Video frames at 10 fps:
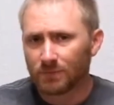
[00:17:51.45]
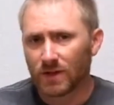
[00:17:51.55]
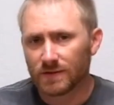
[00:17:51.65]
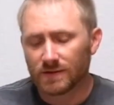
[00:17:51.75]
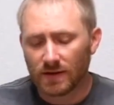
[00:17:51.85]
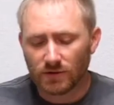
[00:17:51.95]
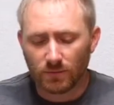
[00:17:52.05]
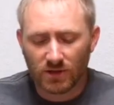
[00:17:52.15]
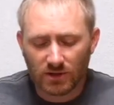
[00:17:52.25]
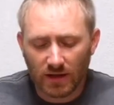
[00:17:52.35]
Doesn't say so
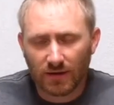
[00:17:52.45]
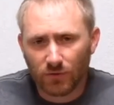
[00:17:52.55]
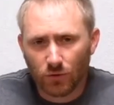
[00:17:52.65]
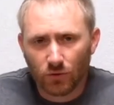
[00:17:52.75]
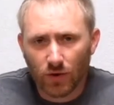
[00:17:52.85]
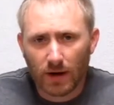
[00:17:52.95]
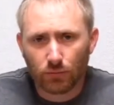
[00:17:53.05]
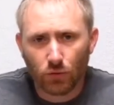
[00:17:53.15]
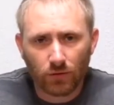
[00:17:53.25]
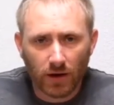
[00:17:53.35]
much that if you create a
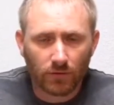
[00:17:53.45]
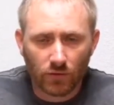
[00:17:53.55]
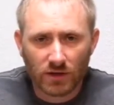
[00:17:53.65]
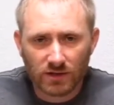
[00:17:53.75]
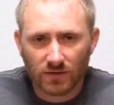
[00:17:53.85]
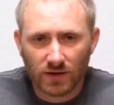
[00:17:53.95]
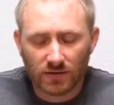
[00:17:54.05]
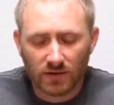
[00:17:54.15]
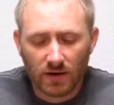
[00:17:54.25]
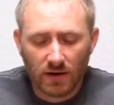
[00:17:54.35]
profile for each device,